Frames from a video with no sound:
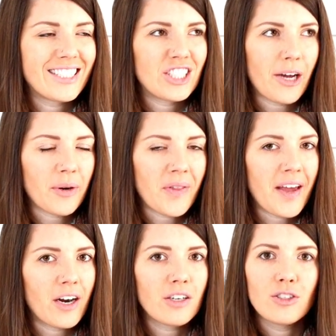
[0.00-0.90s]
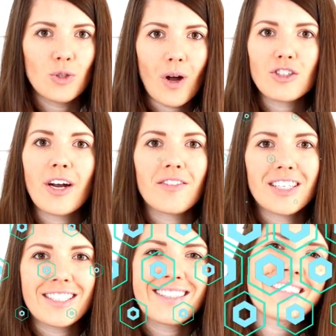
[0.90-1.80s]
Shout out there to all travel
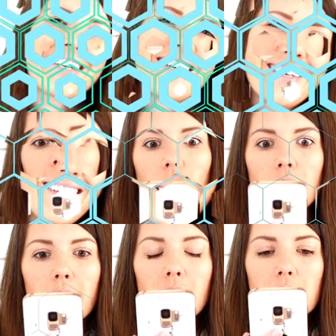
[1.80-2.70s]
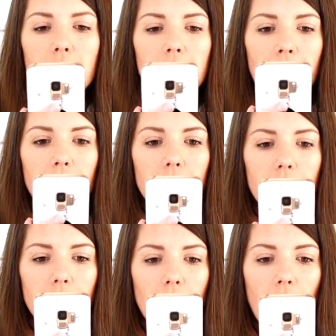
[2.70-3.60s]
agents. Okay, so number
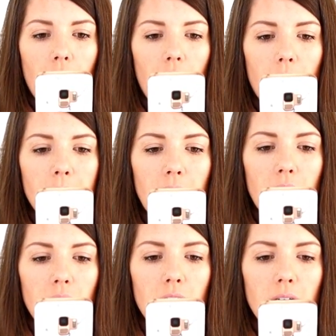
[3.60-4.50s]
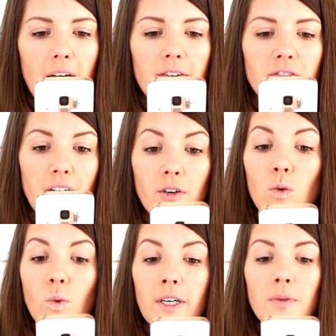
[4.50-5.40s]
6. I've
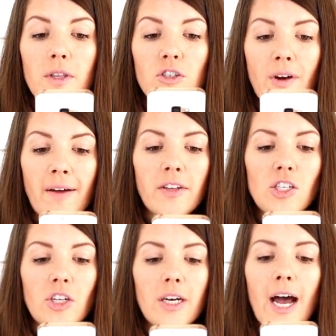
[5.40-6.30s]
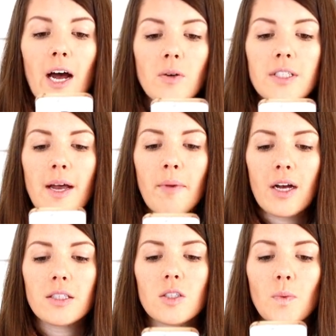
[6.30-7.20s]
never worked with a travel agent. How does that
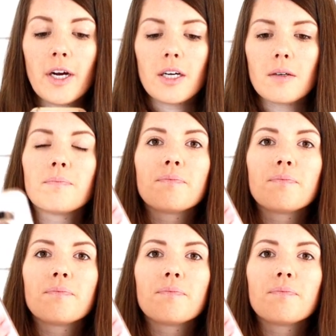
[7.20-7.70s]
process work?